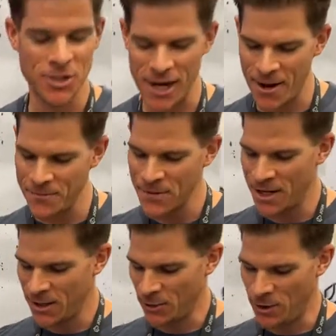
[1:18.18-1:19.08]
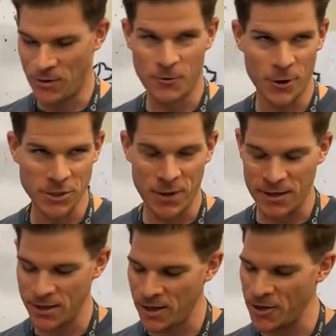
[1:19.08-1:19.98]
app, we have a voice
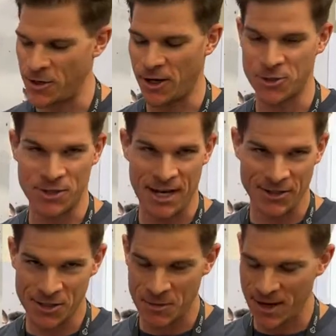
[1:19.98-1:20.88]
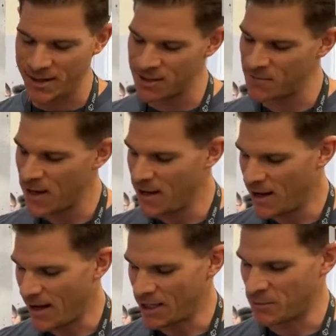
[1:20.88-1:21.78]
button here. You can also text commands.
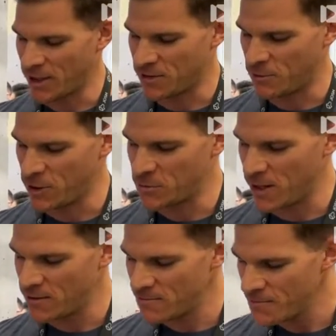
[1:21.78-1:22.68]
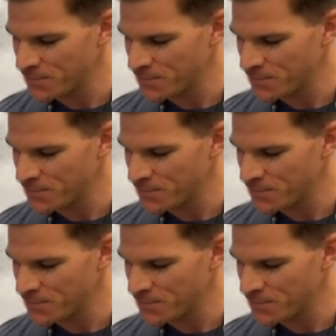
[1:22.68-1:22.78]
I can press the voice button,